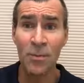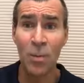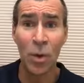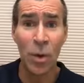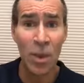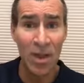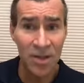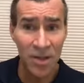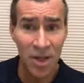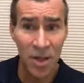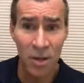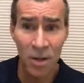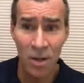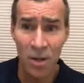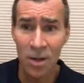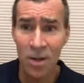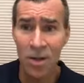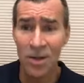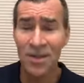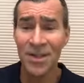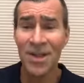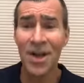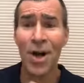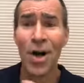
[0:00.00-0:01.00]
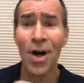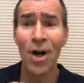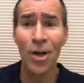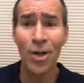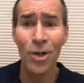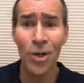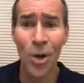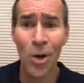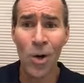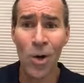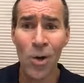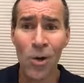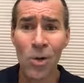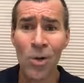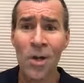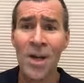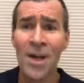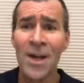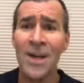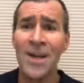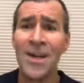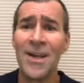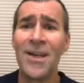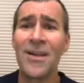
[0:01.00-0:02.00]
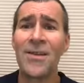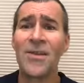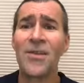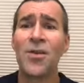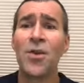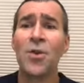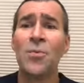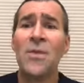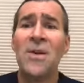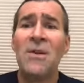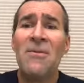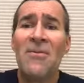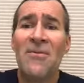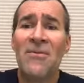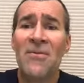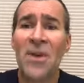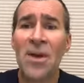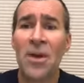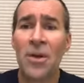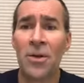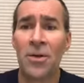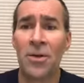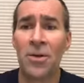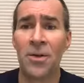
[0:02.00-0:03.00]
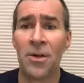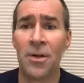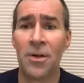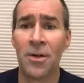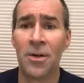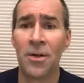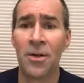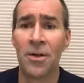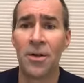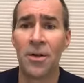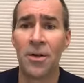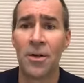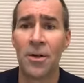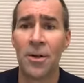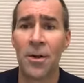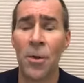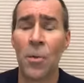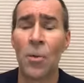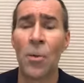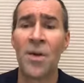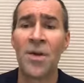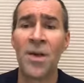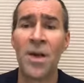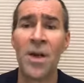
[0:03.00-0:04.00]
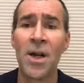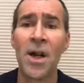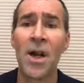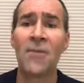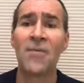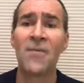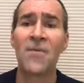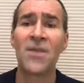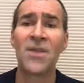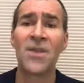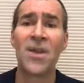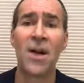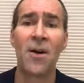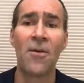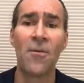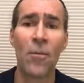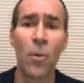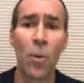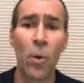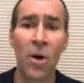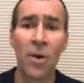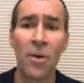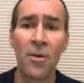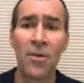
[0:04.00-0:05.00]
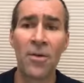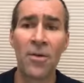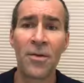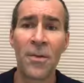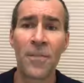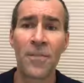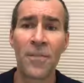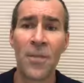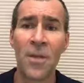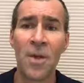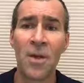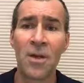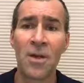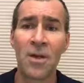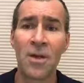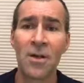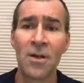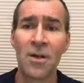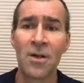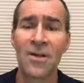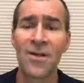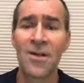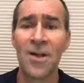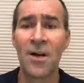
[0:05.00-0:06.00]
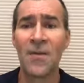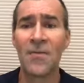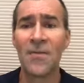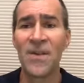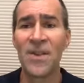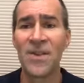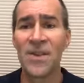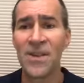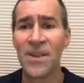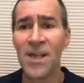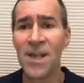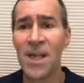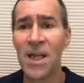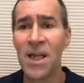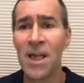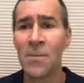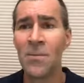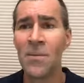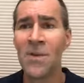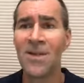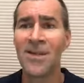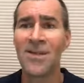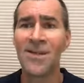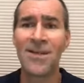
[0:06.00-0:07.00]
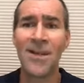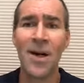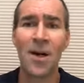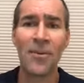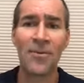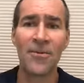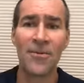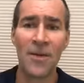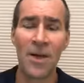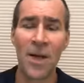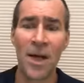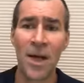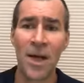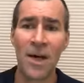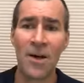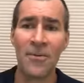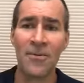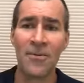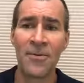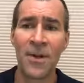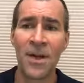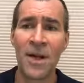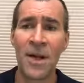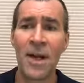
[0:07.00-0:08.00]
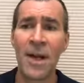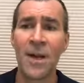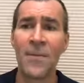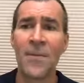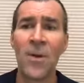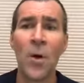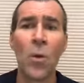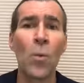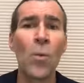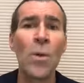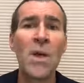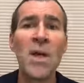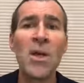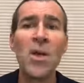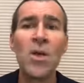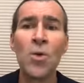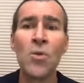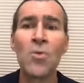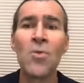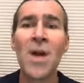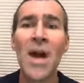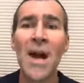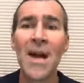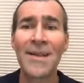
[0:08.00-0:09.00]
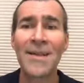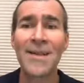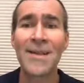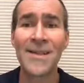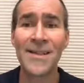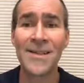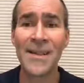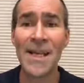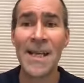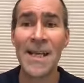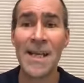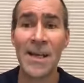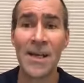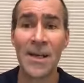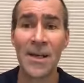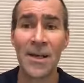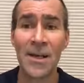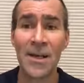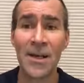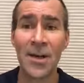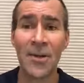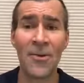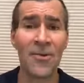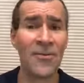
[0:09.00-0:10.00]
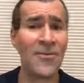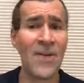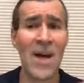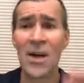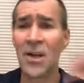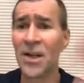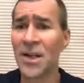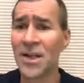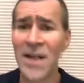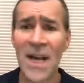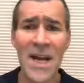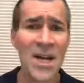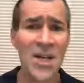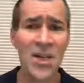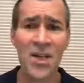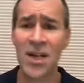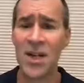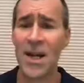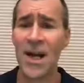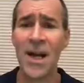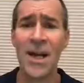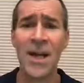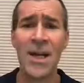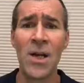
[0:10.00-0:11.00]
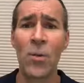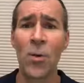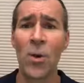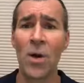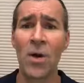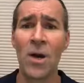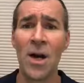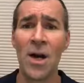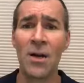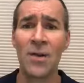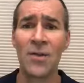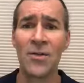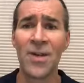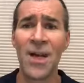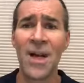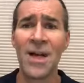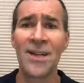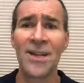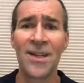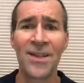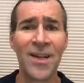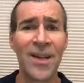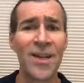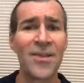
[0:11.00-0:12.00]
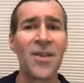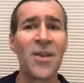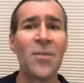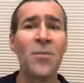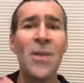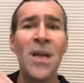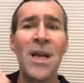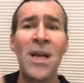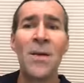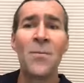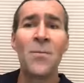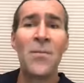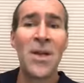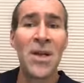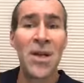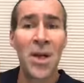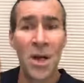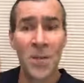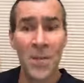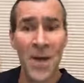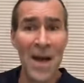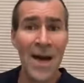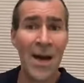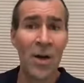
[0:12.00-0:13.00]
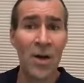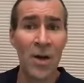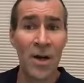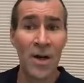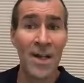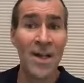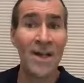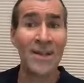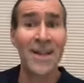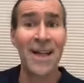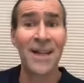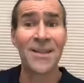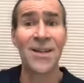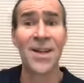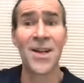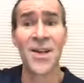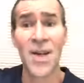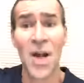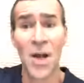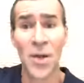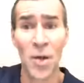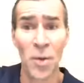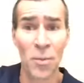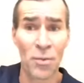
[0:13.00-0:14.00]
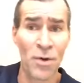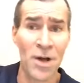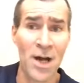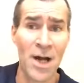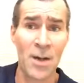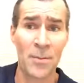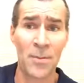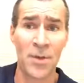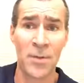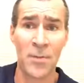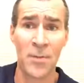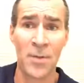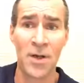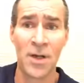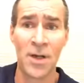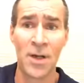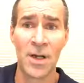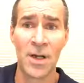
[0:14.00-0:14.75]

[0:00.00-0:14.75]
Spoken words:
boys and girls, our goal is to be filled with enough self-worth, self-esteem, self-love that we do not seek validation anywhere else. That doesn't mean become arrogant. That's another problem.